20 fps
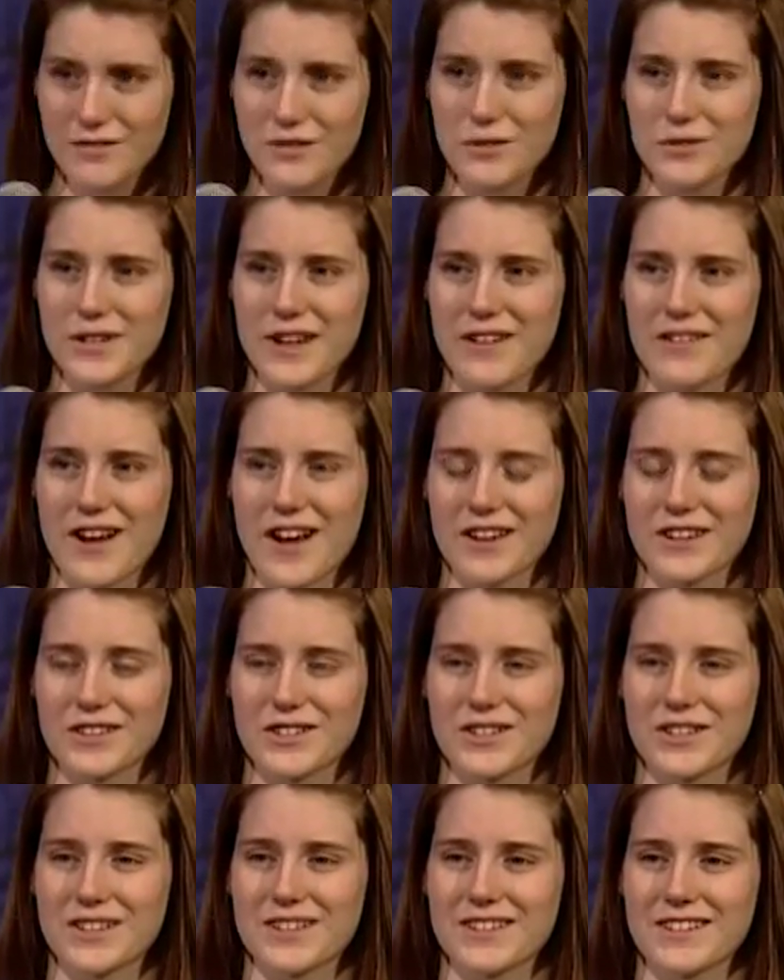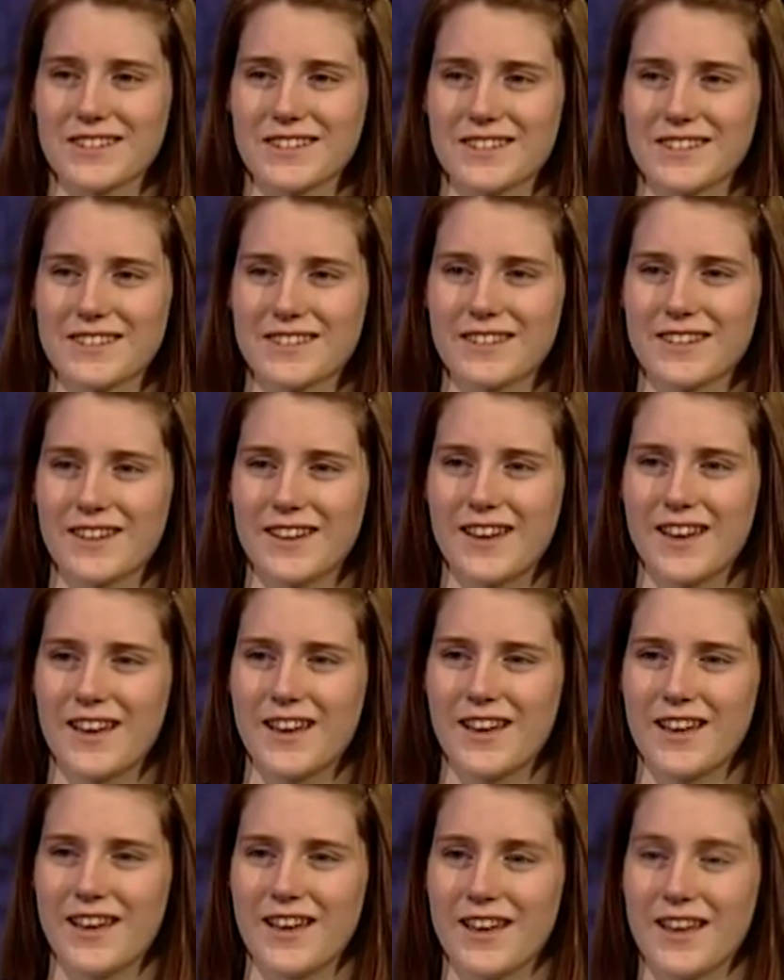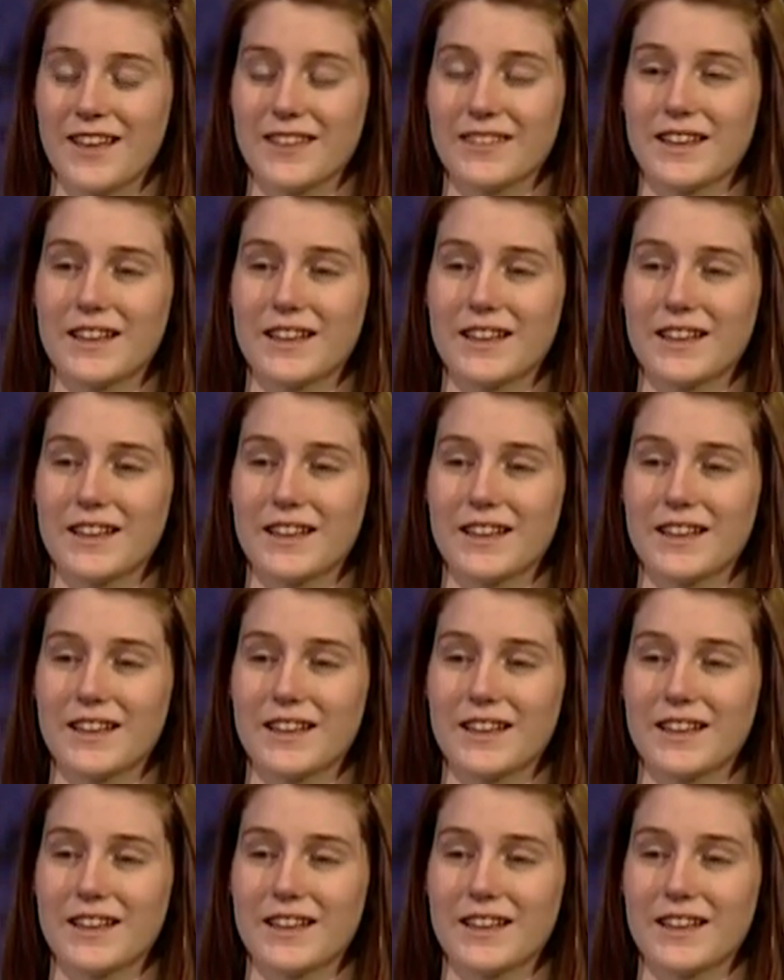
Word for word: you directions, and